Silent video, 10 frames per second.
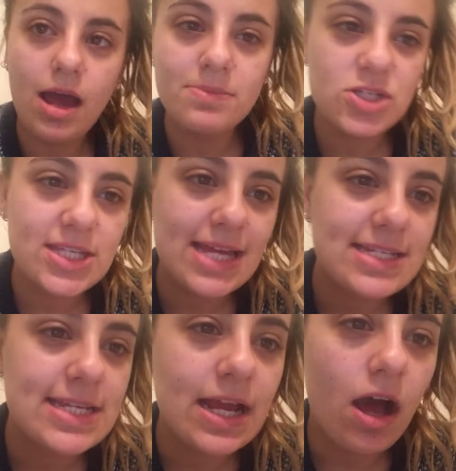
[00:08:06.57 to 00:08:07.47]
I'm just
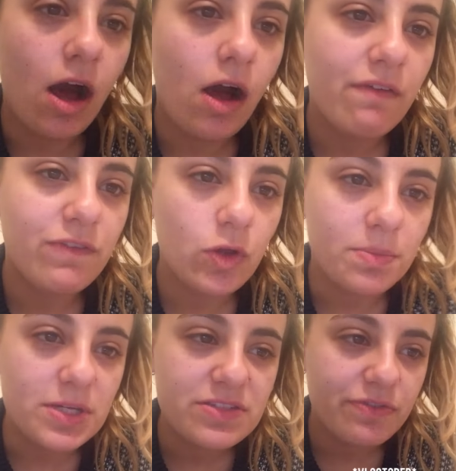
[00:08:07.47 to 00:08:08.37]
editing our
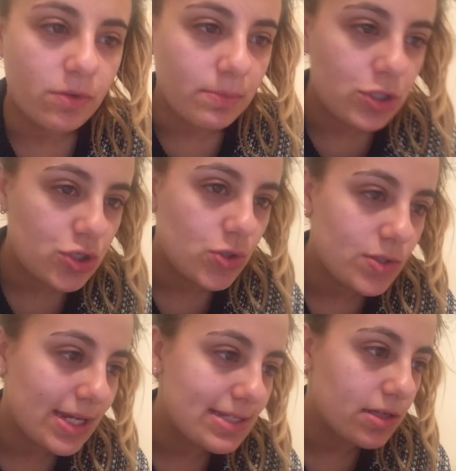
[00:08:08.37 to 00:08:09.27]
Vlogmas from 2
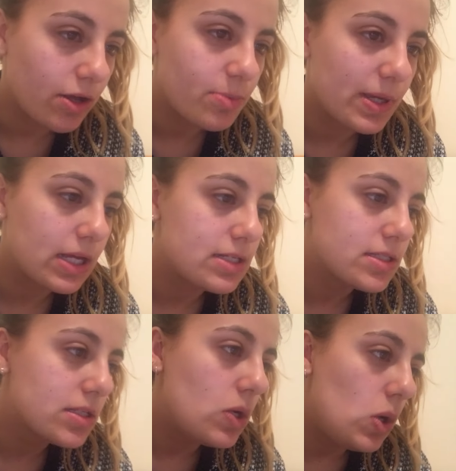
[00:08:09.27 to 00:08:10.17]
days ago because
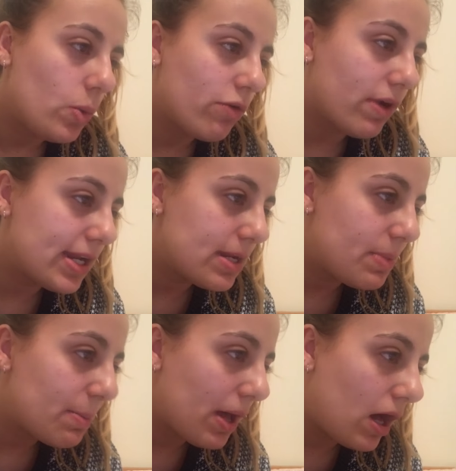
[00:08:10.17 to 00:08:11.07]
we're running a
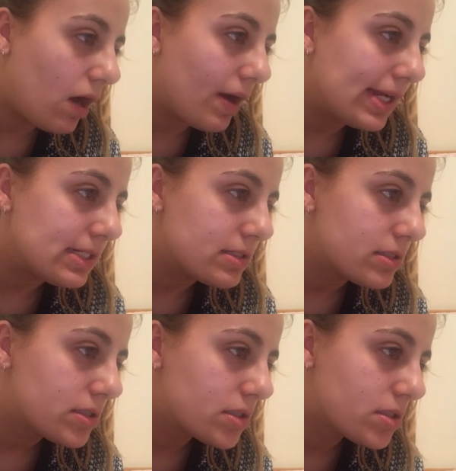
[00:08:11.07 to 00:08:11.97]
bit behind,
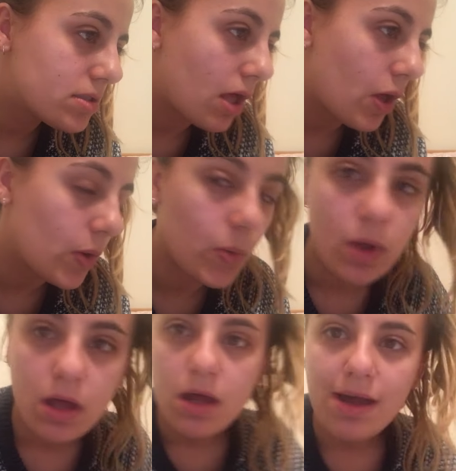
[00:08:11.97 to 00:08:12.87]
so
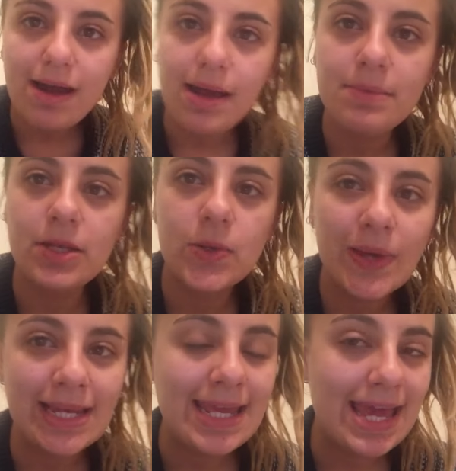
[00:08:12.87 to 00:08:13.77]
I'm going to
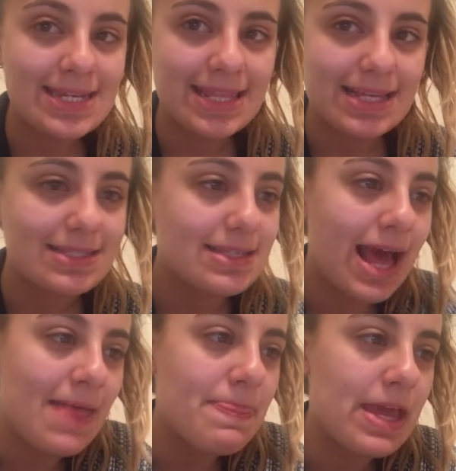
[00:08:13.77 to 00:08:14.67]
quickly edit this
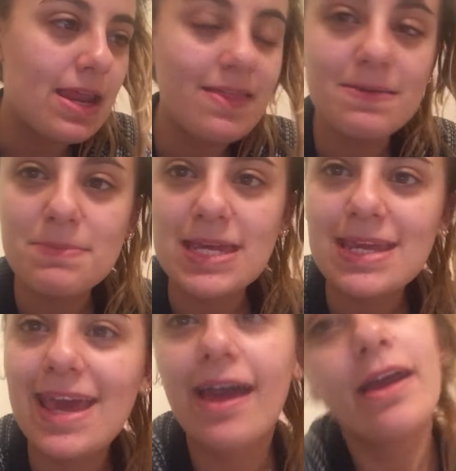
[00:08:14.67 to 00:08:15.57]
and then I think me and
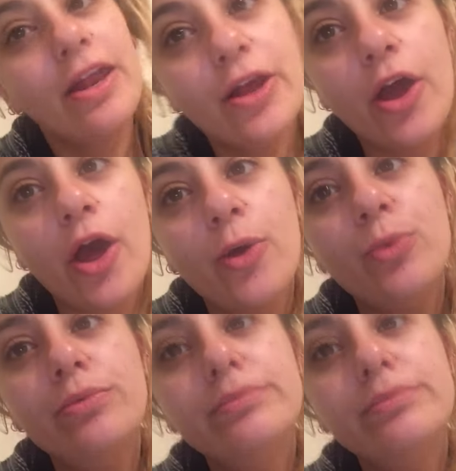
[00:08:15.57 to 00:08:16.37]
Kit are going to go.